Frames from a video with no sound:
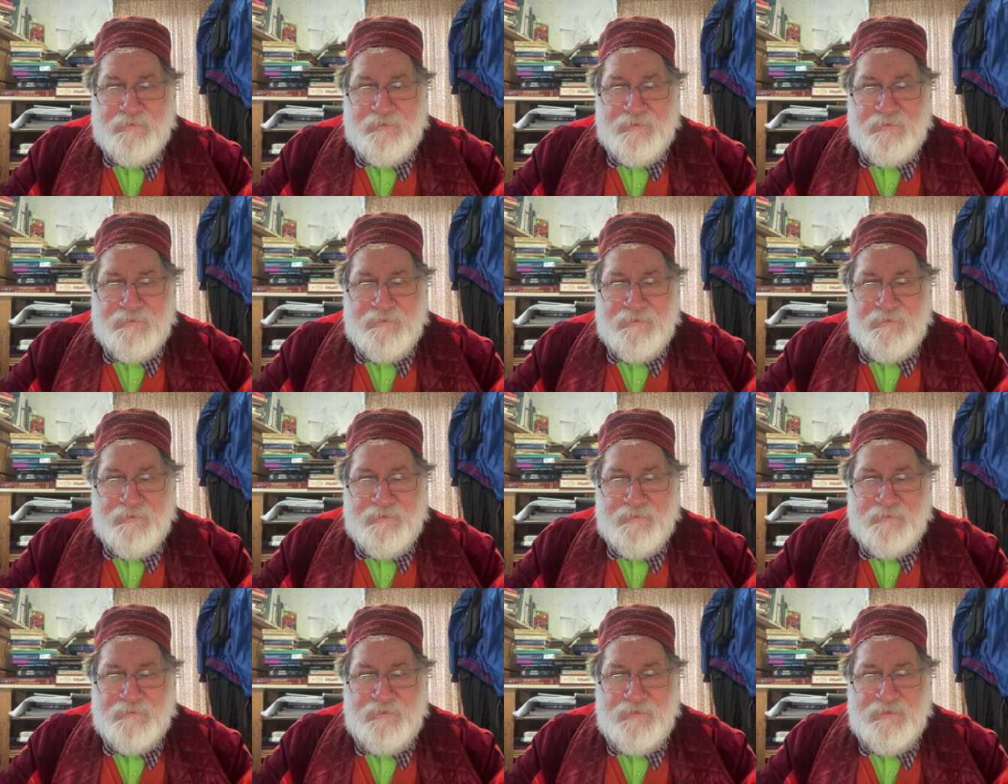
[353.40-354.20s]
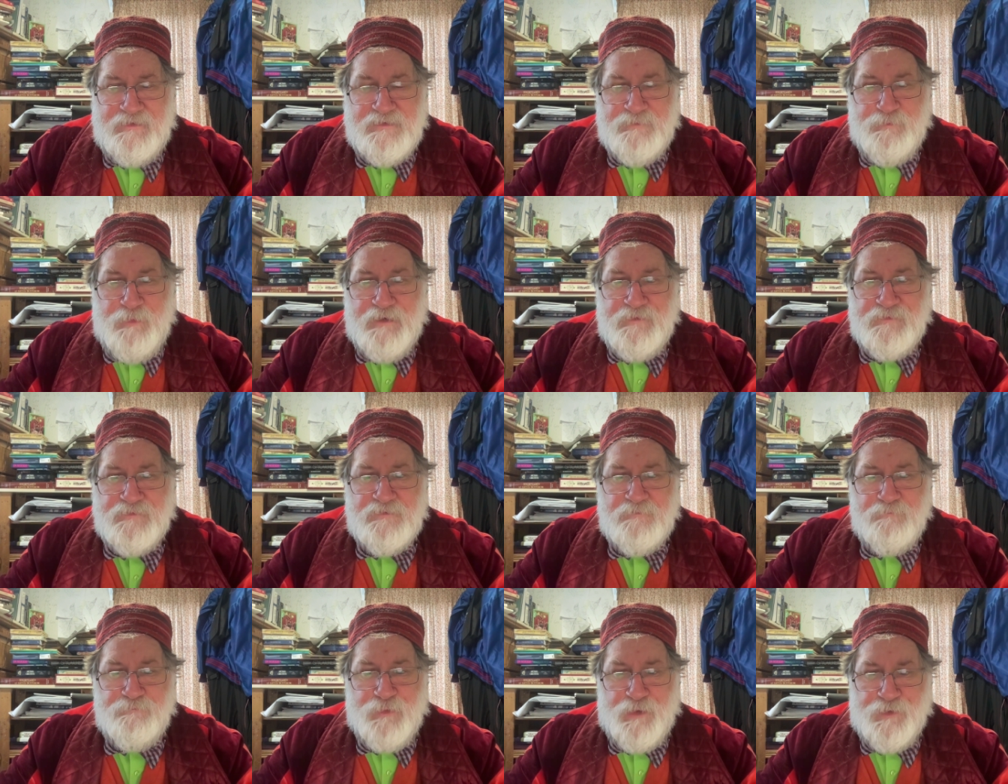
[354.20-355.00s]
uh, the
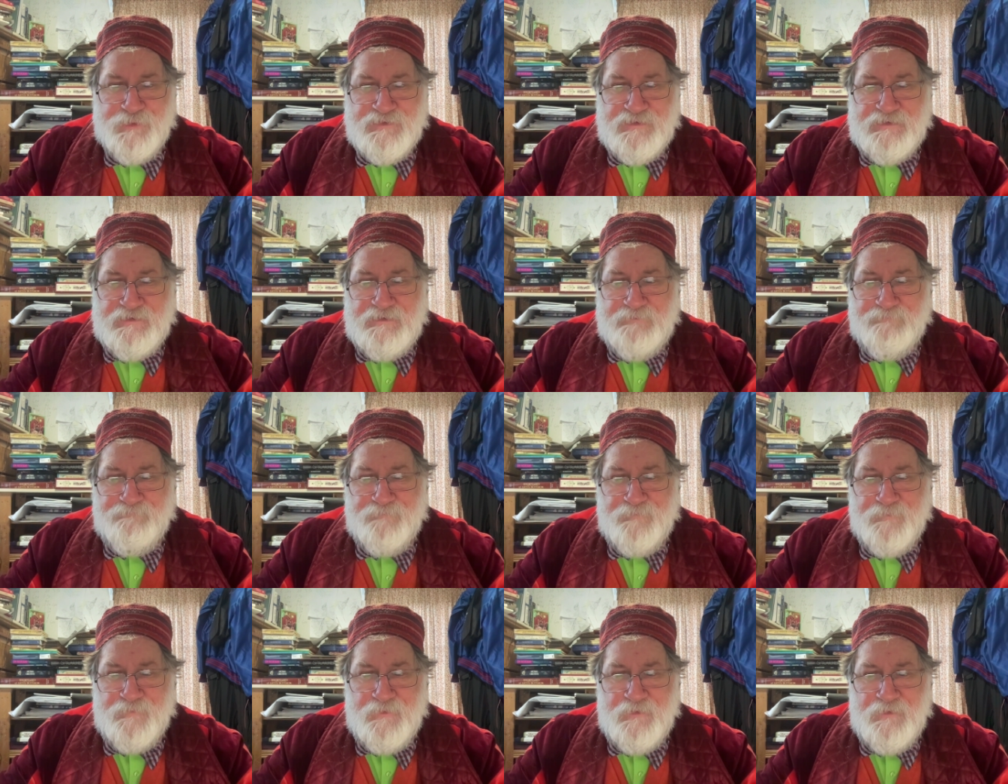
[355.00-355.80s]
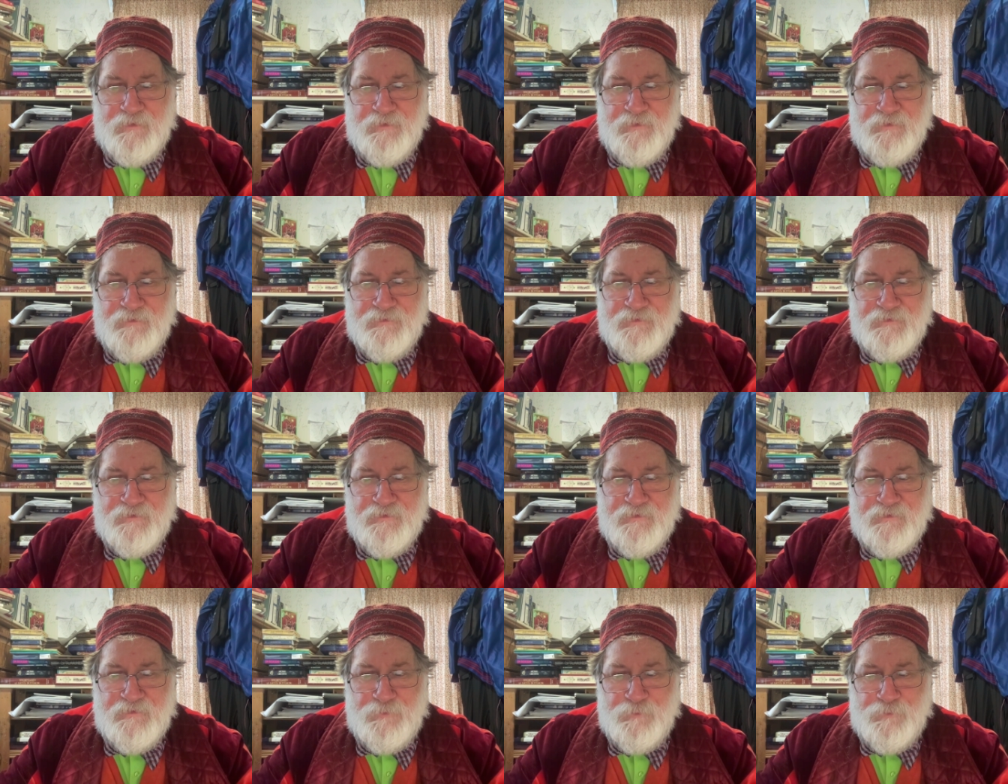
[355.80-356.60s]
independent body, the,
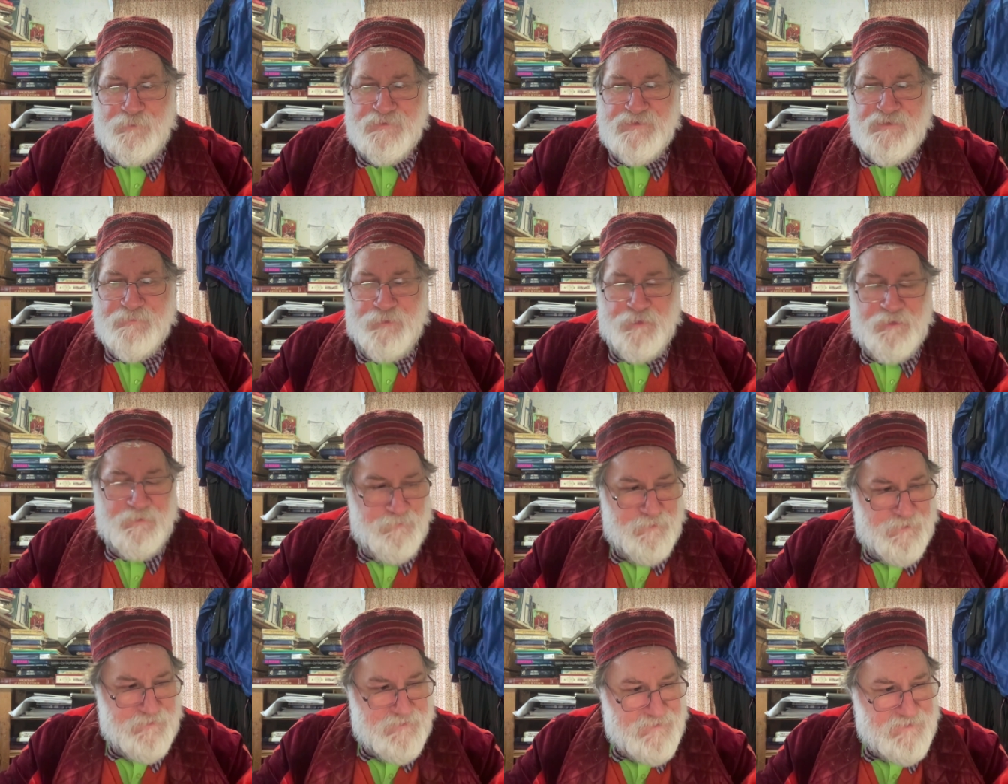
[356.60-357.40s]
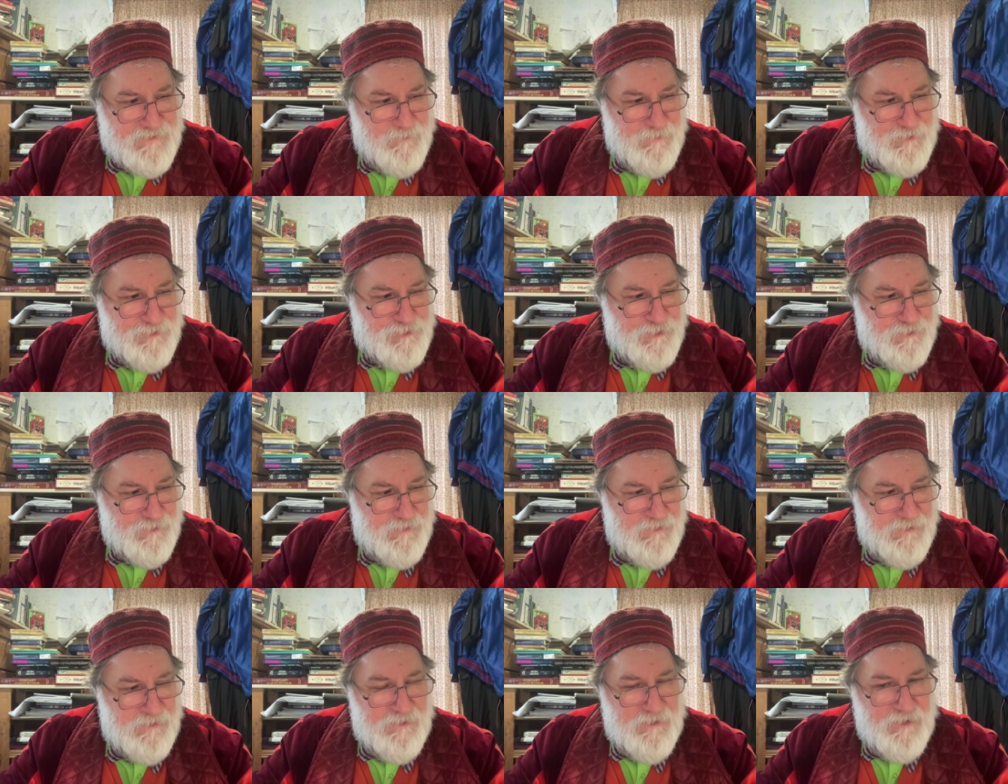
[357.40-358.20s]
the Lords Appointments
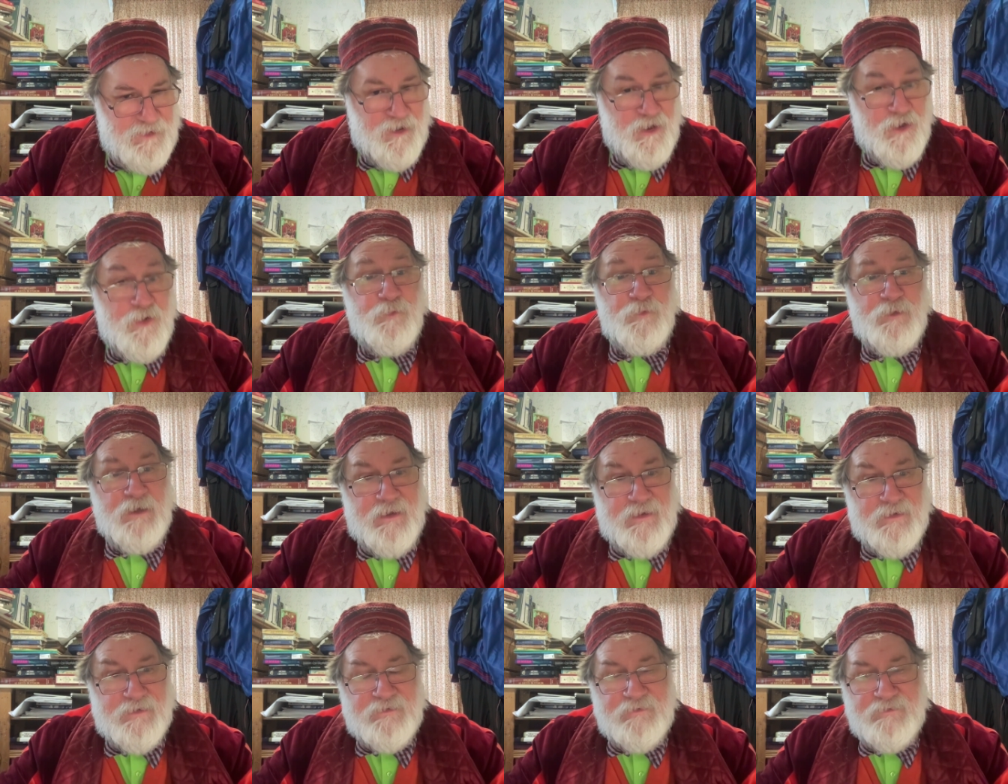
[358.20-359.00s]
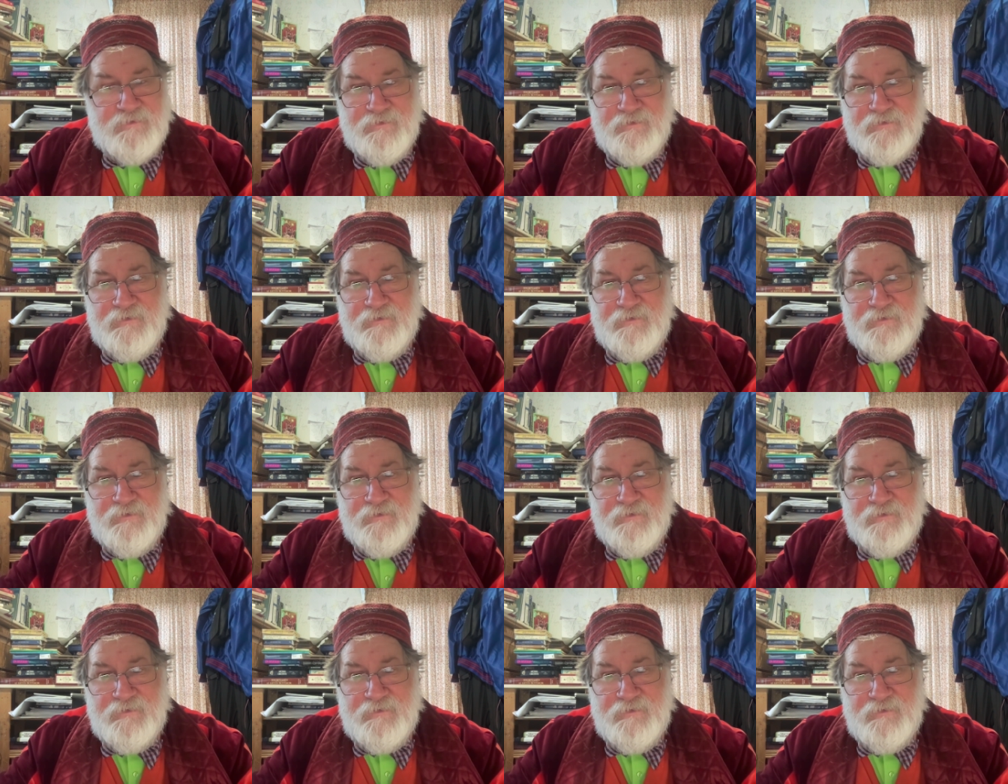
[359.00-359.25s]
Commission, a HOLAC,